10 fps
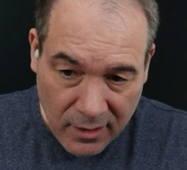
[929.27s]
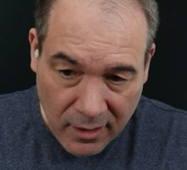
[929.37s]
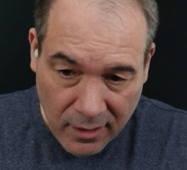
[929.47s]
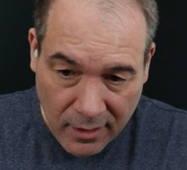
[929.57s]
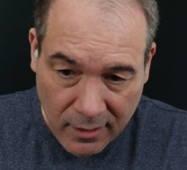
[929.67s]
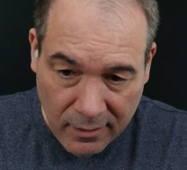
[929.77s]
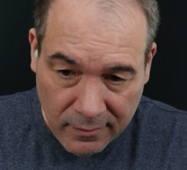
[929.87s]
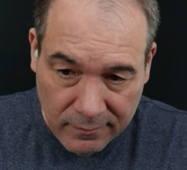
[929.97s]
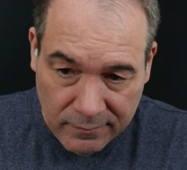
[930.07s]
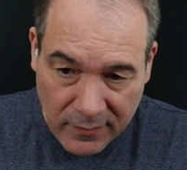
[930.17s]

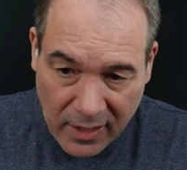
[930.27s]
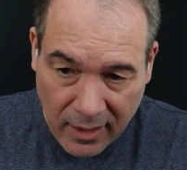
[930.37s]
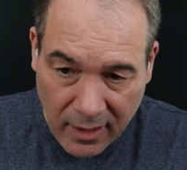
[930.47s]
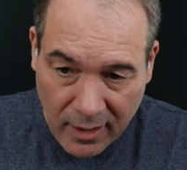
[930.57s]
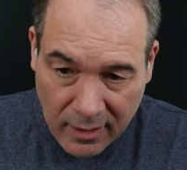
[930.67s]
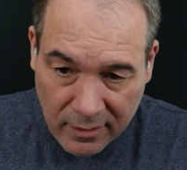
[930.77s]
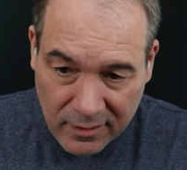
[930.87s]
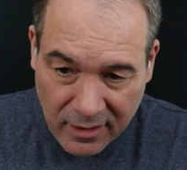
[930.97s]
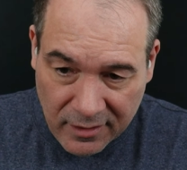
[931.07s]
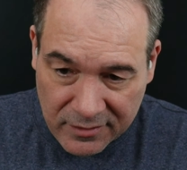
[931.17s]

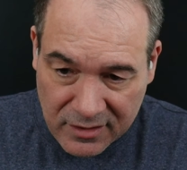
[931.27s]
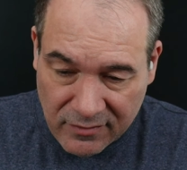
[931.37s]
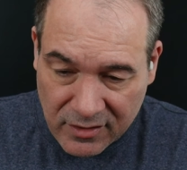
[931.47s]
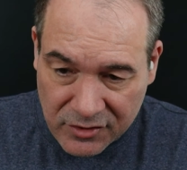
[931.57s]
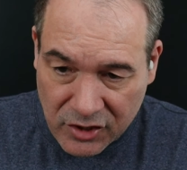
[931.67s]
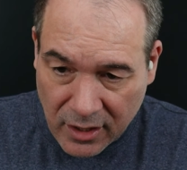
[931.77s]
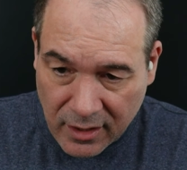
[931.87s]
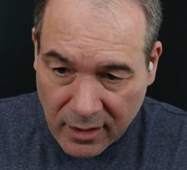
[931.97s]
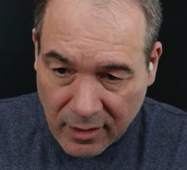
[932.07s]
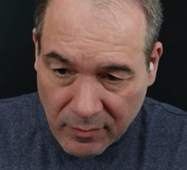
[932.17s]
And it is even
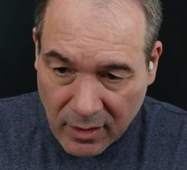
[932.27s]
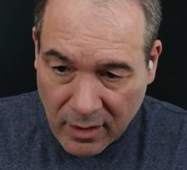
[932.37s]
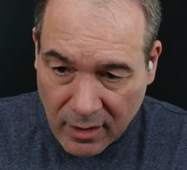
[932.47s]
checking,